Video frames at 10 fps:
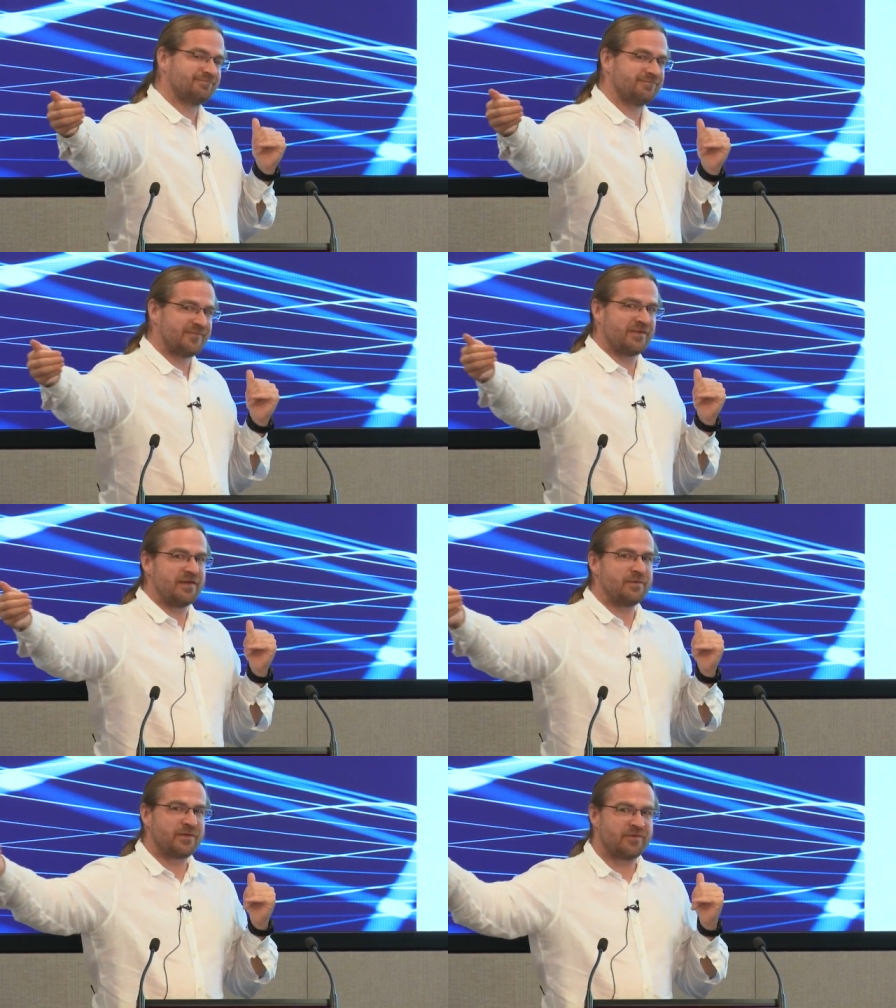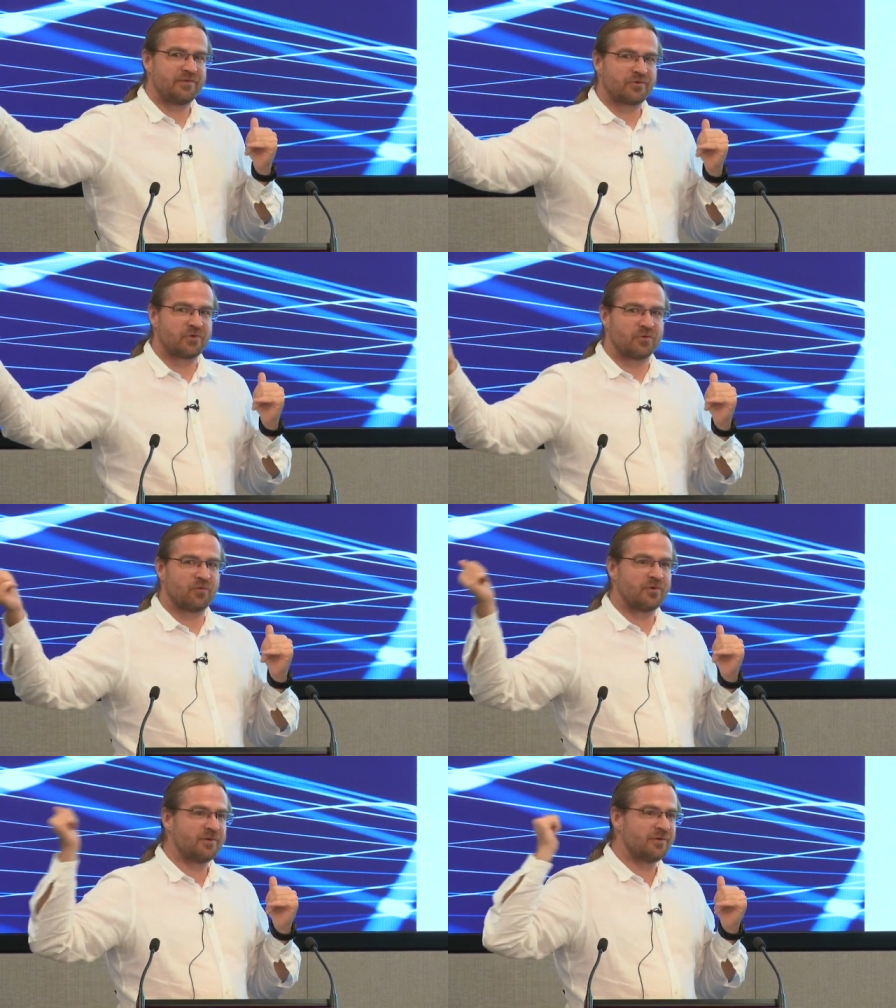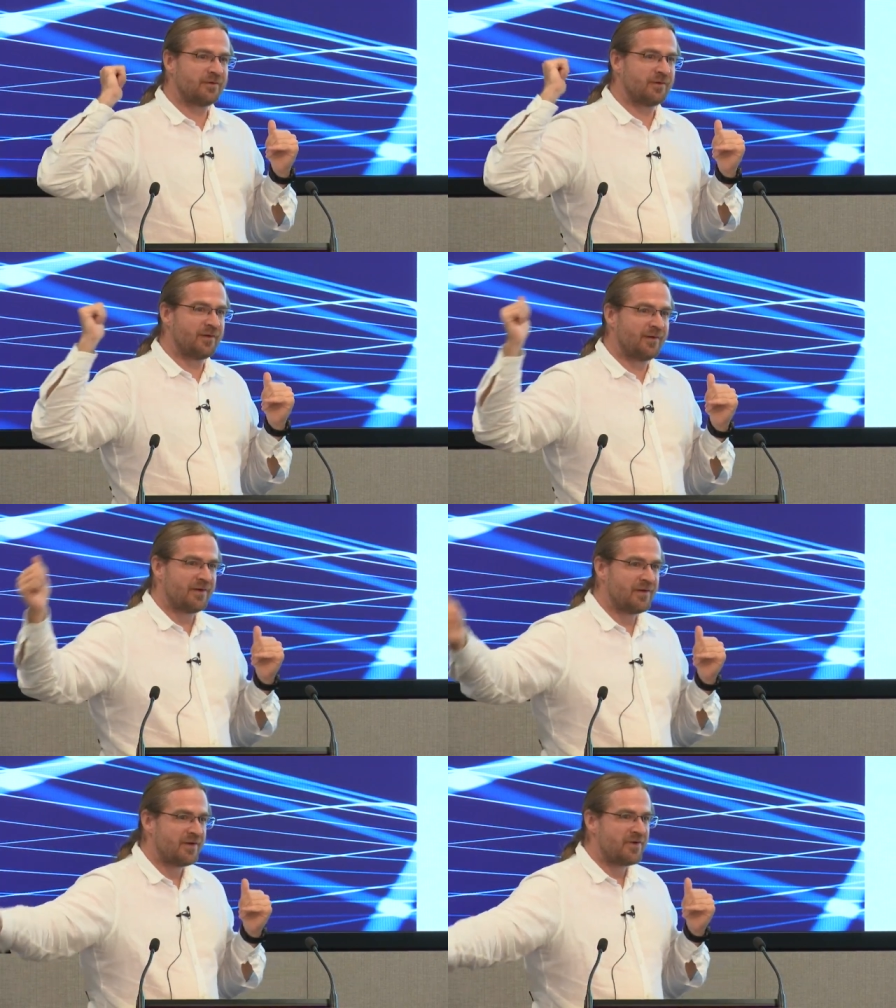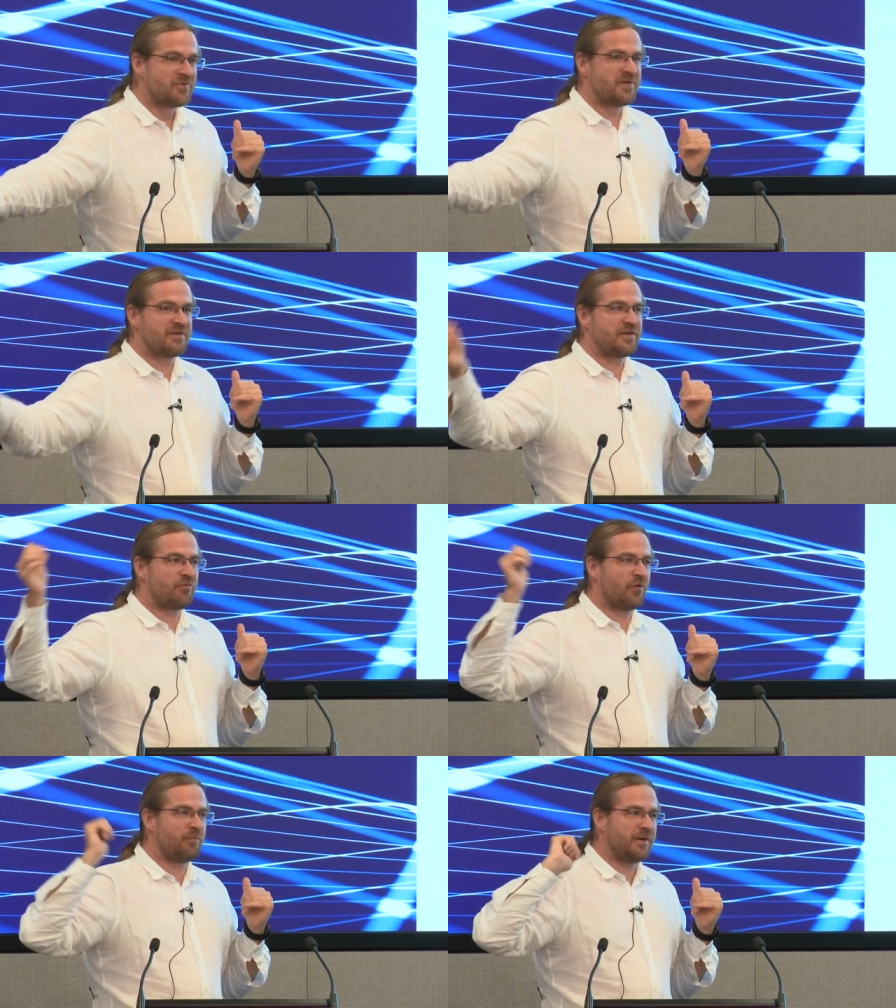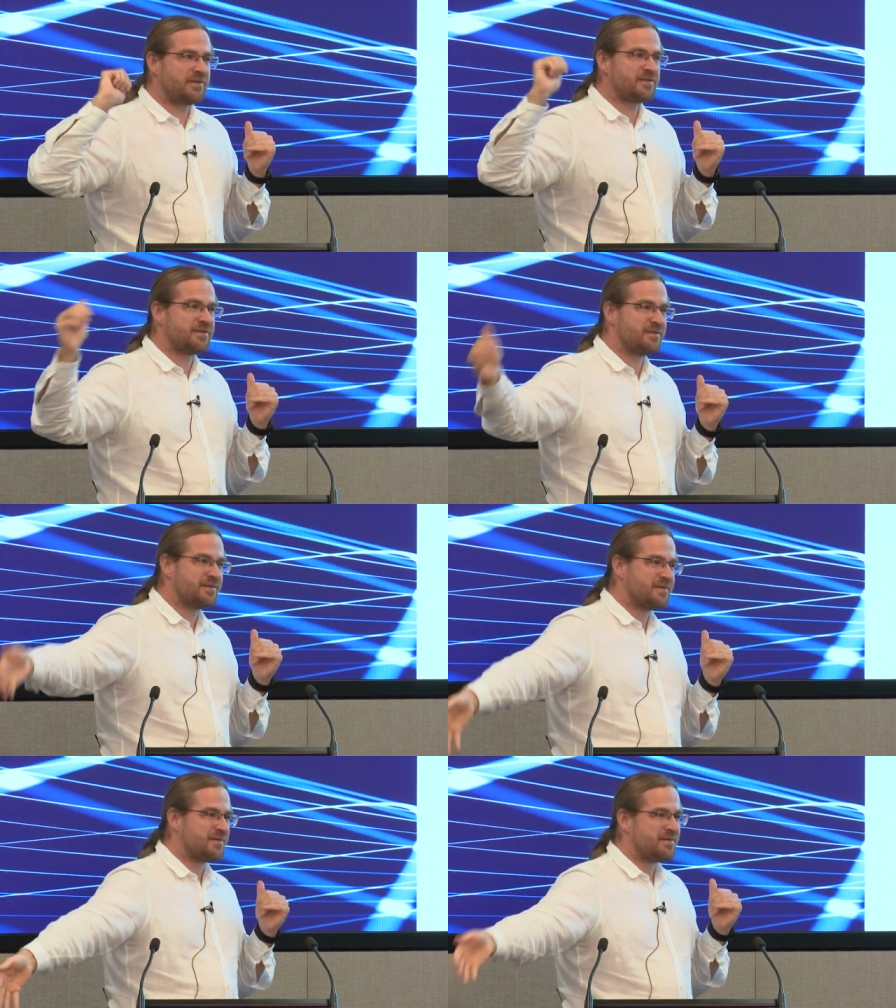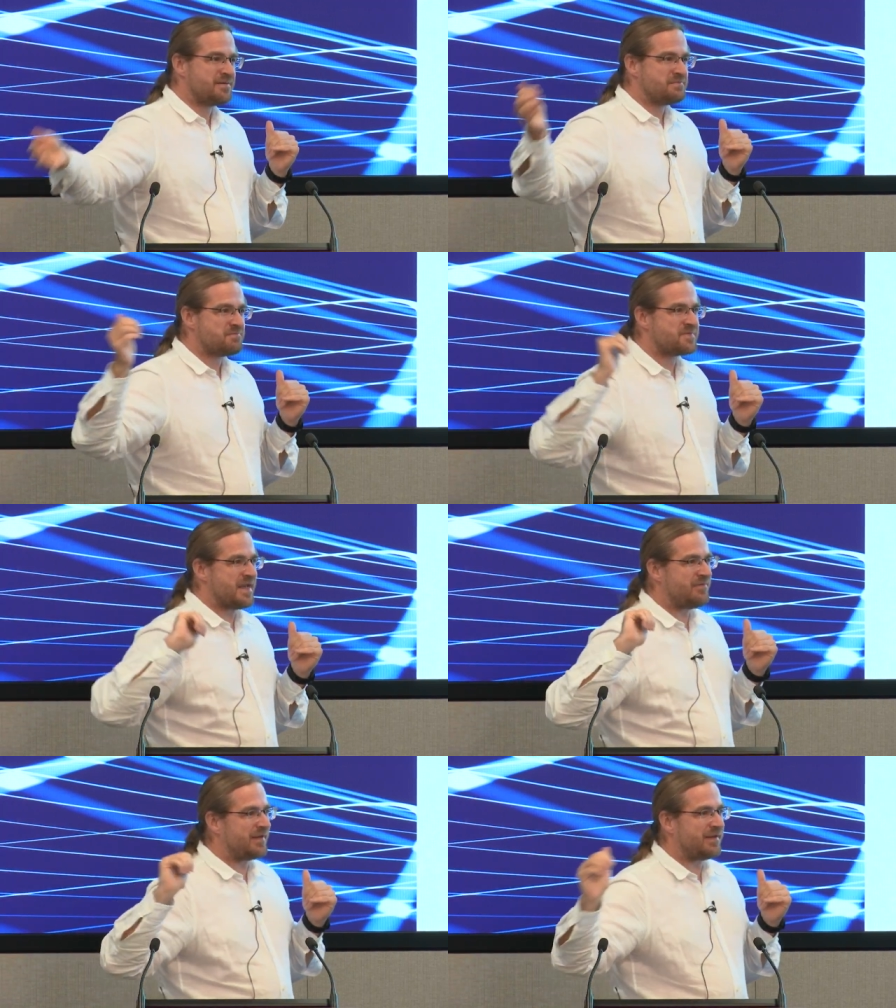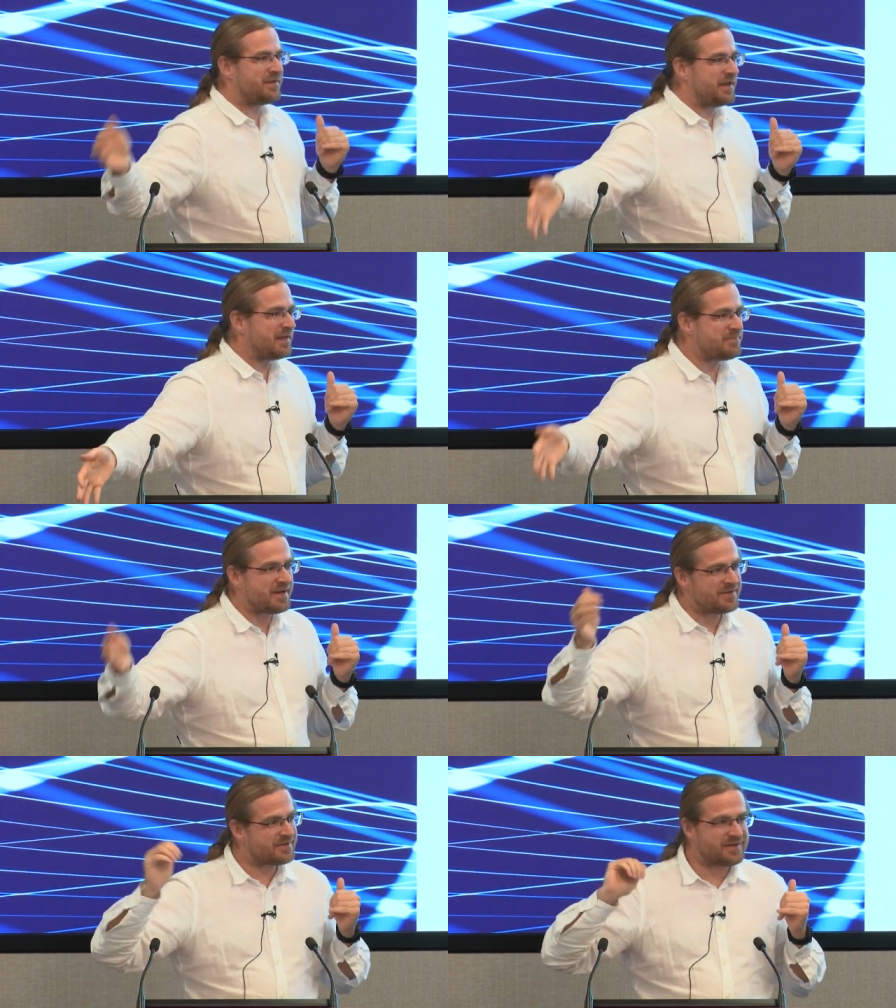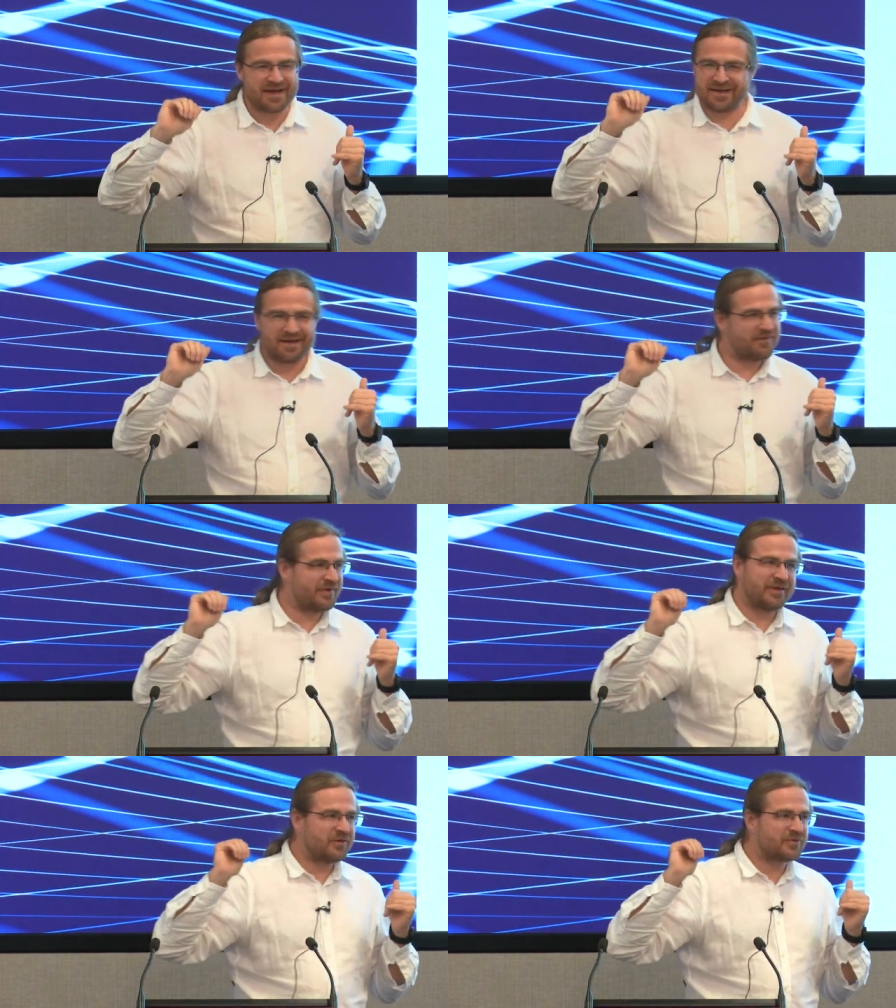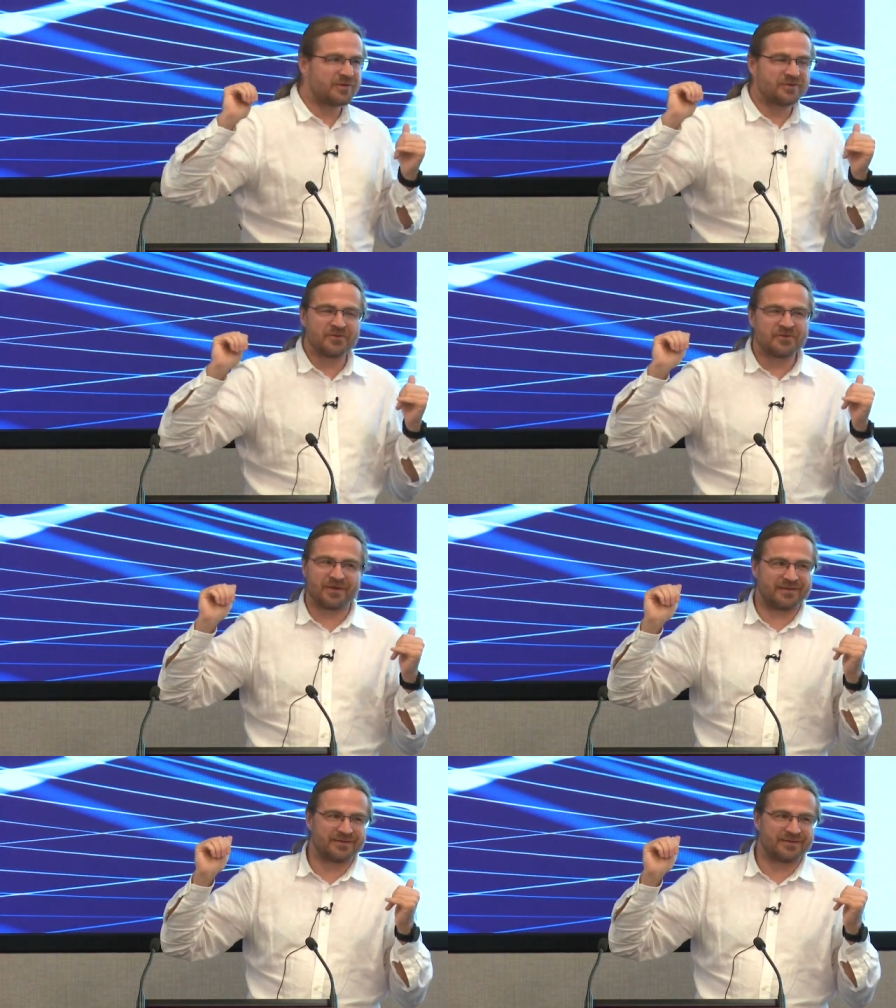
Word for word: Does anybody see this going wrong? 64 bit saving in a database? I think you're not going to do that.